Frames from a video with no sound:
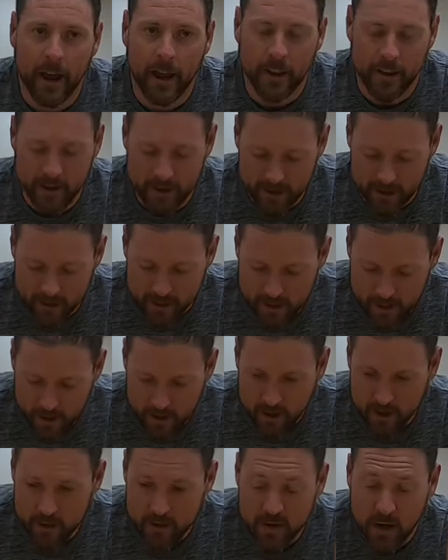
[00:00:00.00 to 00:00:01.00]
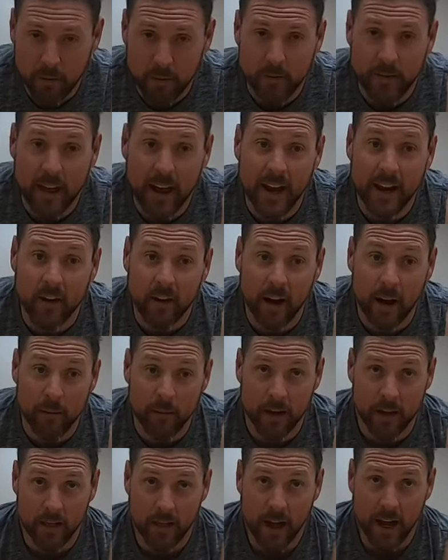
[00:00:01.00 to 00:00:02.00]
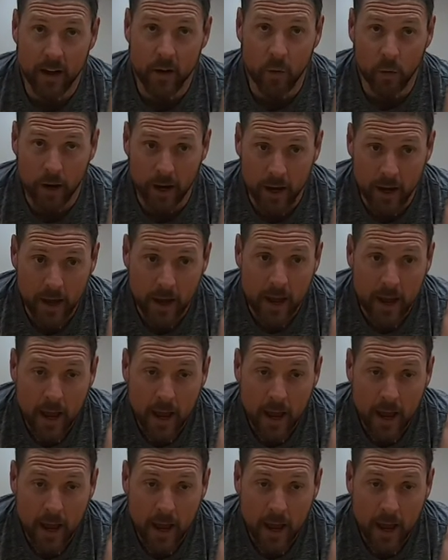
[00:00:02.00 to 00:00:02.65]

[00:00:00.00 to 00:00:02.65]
Then dropping that and grabbing a lighter weight,